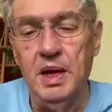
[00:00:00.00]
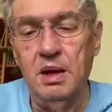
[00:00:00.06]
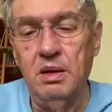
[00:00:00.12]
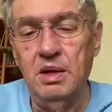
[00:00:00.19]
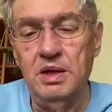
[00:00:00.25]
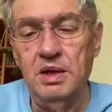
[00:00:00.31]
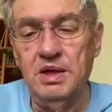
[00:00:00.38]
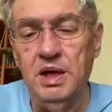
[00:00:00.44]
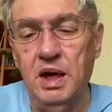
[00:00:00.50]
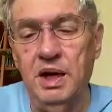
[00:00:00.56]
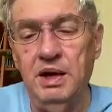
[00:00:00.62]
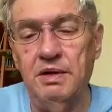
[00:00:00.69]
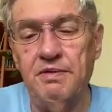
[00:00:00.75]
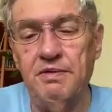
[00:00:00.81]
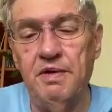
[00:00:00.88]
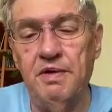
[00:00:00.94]
And I'm going to tie
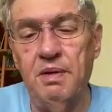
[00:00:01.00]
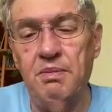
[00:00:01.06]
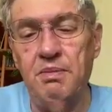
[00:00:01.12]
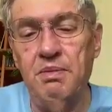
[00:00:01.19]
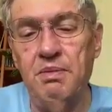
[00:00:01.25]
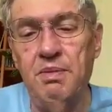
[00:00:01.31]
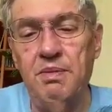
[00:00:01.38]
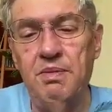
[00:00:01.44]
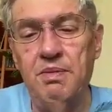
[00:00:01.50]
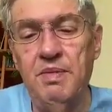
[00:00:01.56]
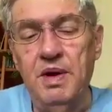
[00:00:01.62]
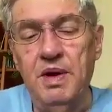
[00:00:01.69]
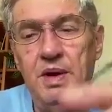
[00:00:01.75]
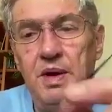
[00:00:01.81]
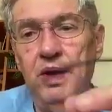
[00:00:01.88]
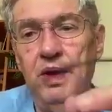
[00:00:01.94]
it from
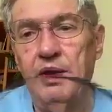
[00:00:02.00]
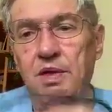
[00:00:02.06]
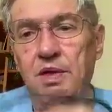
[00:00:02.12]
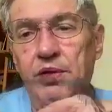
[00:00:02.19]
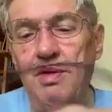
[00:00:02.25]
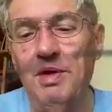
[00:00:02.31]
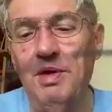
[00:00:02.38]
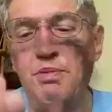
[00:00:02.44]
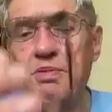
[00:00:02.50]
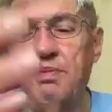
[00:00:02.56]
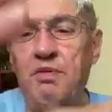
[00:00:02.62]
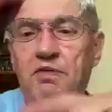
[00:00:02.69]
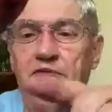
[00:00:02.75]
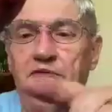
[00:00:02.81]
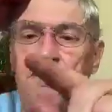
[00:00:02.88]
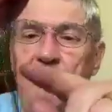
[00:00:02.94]
the
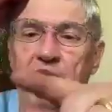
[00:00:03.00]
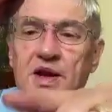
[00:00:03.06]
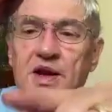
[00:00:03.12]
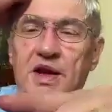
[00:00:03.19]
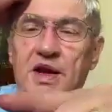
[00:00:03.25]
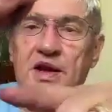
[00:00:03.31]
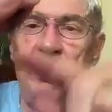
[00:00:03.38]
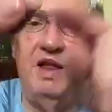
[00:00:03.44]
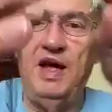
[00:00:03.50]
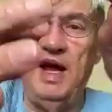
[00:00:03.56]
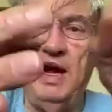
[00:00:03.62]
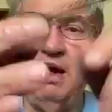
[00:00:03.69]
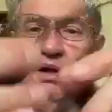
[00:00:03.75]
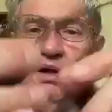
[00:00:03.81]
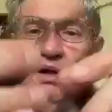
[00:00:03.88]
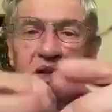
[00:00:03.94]
front end of the
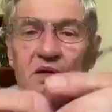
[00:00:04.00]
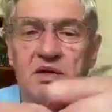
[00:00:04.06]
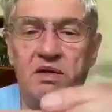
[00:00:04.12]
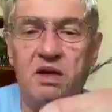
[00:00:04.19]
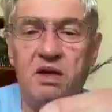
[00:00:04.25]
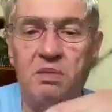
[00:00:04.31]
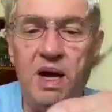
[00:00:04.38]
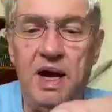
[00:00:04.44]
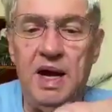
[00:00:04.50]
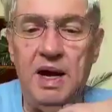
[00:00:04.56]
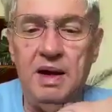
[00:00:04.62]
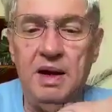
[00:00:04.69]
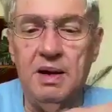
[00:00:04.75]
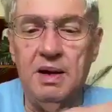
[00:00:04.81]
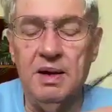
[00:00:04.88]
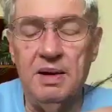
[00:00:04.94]
hackle to the back.